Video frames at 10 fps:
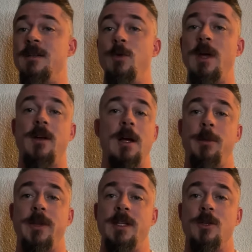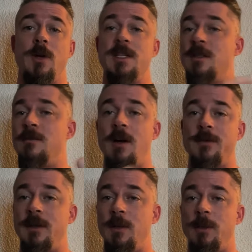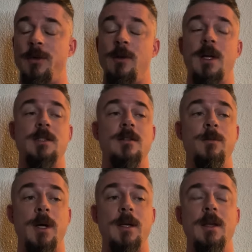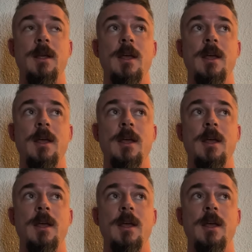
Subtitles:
If you have a couple that's aggressive, often they're both aggressive. But